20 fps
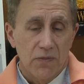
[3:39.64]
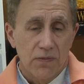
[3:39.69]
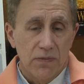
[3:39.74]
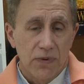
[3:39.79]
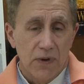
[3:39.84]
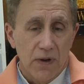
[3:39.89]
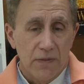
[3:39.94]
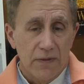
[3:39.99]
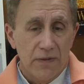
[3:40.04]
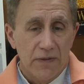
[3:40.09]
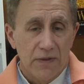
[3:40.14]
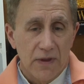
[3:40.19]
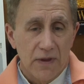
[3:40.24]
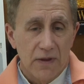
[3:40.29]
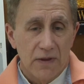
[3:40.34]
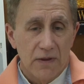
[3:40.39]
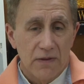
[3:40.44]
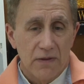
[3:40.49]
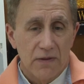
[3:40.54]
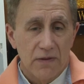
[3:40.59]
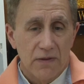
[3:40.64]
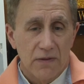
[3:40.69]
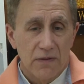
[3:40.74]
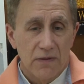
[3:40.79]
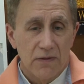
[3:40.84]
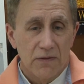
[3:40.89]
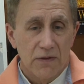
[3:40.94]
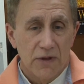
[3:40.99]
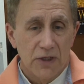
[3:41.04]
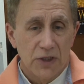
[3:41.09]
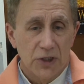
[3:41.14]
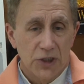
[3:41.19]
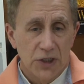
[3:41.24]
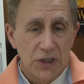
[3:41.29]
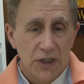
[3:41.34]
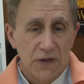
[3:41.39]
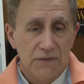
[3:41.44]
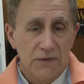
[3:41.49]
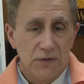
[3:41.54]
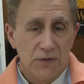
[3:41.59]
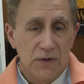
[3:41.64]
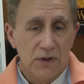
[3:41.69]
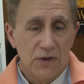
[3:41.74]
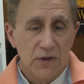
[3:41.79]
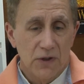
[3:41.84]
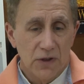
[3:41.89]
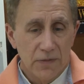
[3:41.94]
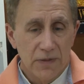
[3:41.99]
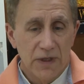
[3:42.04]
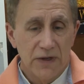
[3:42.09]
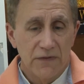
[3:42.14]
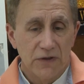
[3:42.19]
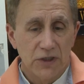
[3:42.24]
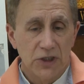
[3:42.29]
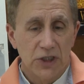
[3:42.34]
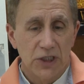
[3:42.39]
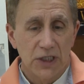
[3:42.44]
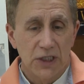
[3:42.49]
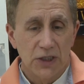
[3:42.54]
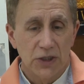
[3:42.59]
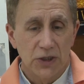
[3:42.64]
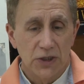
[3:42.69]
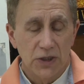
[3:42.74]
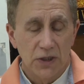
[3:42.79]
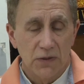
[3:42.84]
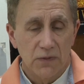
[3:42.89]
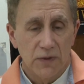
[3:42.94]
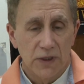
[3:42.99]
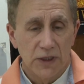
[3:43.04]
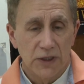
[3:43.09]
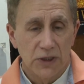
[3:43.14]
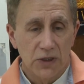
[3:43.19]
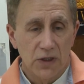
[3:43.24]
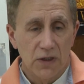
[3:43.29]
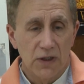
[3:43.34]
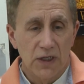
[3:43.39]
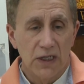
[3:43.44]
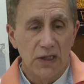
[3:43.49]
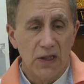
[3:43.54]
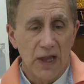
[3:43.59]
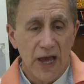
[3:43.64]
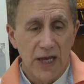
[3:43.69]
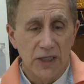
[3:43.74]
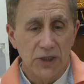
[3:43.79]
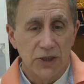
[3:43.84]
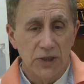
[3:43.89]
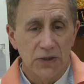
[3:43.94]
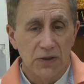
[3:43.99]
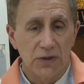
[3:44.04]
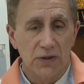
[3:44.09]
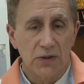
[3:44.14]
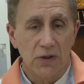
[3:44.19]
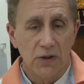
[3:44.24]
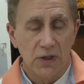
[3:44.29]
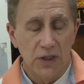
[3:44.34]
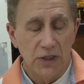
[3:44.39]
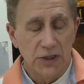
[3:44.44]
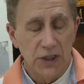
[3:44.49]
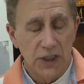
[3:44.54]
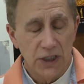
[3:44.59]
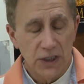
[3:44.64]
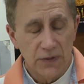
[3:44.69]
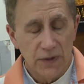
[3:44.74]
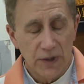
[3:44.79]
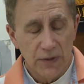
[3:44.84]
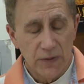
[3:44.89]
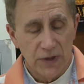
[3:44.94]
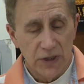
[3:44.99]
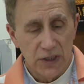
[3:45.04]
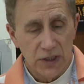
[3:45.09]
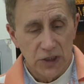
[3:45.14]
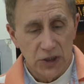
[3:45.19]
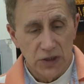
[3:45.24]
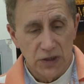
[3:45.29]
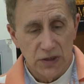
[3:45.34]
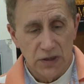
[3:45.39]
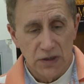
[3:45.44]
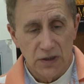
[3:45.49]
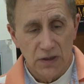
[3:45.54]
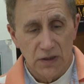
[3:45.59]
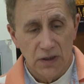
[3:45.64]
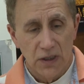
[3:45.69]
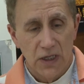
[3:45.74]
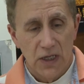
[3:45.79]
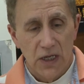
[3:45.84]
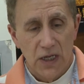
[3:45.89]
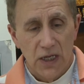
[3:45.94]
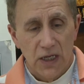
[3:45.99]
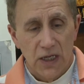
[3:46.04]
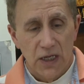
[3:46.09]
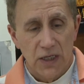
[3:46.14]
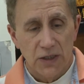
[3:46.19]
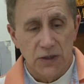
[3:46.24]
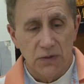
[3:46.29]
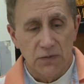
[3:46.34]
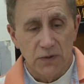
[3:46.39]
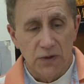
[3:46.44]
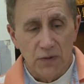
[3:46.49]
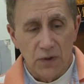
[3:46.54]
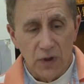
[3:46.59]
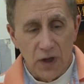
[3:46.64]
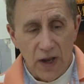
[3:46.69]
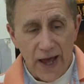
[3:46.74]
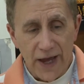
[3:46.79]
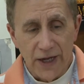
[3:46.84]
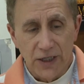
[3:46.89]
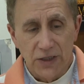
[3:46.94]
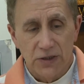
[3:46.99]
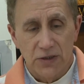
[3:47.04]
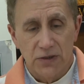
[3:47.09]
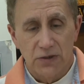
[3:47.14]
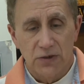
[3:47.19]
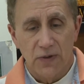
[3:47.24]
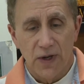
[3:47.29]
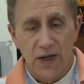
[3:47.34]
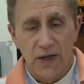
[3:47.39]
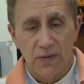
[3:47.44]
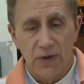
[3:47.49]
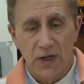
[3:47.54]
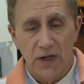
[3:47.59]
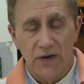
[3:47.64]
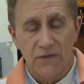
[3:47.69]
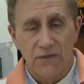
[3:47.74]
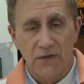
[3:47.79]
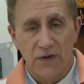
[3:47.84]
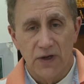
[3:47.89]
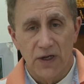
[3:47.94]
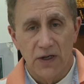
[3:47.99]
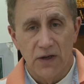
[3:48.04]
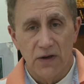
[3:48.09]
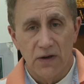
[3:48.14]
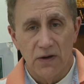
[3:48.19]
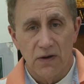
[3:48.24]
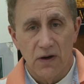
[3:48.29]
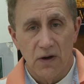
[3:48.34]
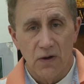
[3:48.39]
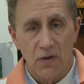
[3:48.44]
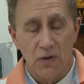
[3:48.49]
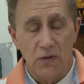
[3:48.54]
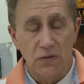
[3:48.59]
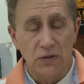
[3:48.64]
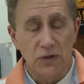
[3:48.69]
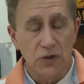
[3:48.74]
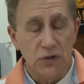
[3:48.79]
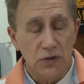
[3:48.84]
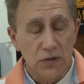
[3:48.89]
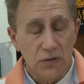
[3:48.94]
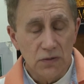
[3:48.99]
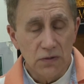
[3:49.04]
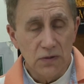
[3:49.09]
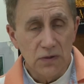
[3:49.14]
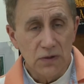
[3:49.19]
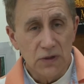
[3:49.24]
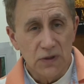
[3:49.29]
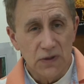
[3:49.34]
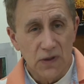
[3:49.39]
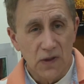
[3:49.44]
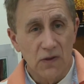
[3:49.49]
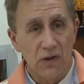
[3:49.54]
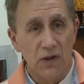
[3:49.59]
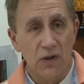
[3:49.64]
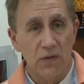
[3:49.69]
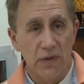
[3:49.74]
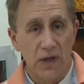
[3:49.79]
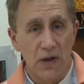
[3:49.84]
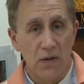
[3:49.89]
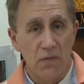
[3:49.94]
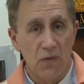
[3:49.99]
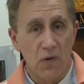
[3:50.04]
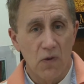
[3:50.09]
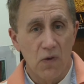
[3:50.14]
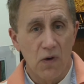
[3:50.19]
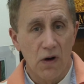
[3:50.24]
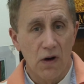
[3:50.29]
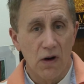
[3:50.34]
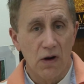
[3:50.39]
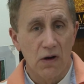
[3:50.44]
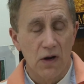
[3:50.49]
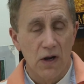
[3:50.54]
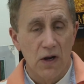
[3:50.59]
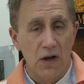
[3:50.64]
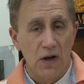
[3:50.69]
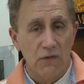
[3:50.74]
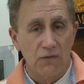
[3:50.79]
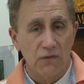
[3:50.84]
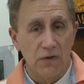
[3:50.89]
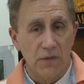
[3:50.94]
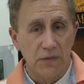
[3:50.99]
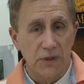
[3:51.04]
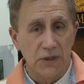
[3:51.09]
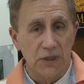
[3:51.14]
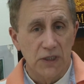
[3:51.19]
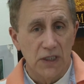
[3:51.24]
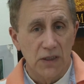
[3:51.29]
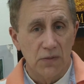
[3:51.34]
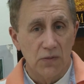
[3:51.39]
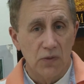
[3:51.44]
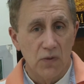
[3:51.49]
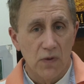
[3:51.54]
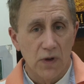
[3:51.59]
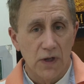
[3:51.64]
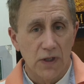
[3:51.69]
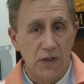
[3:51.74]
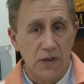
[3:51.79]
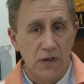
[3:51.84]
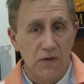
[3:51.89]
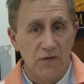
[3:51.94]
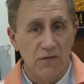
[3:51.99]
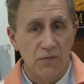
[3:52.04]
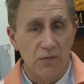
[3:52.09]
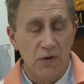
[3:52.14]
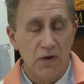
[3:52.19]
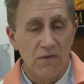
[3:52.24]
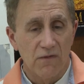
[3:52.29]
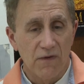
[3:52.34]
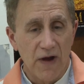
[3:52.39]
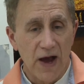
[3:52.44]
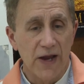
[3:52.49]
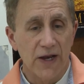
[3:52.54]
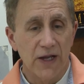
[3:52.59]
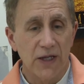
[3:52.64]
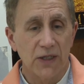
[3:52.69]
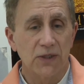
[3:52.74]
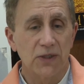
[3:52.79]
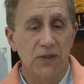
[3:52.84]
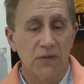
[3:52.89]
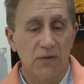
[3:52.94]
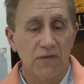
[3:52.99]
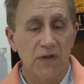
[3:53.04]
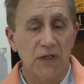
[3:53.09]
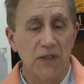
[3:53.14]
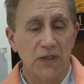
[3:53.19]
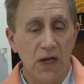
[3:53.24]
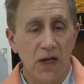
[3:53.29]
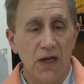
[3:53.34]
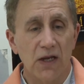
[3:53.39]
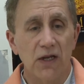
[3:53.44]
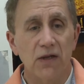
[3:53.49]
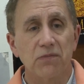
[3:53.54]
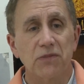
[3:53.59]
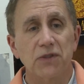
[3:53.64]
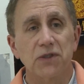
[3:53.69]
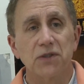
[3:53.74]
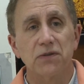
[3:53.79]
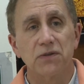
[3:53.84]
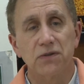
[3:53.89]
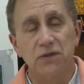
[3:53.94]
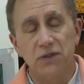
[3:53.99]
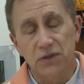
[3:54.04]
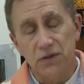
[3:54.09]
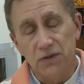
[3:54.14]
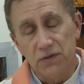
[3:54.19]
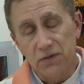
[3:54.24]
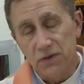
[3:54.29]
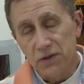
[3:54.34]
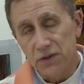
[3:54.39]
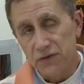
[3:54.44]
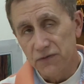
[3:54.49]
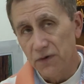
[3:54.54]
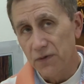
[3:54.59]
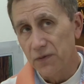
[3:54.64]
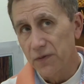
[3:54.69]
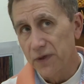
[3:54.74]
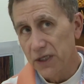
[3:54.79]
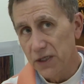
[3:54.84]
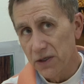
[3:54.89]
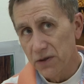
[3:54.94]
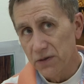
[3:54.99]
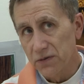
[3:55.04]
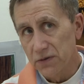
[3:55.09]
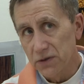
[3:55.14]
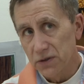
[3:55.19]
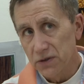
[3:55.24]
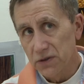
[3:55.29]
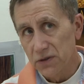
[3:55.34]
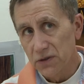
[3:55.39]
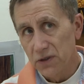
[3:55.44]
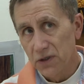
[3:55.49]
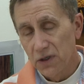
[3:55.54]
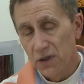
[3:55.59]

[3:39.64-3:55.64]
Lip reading: Probably the shift, or a little bit of a change that we started last year and they're continuing with this year, is that we would like to try to benefit our own students a little bit more from the standpoint of providing some of these items to students for reuse.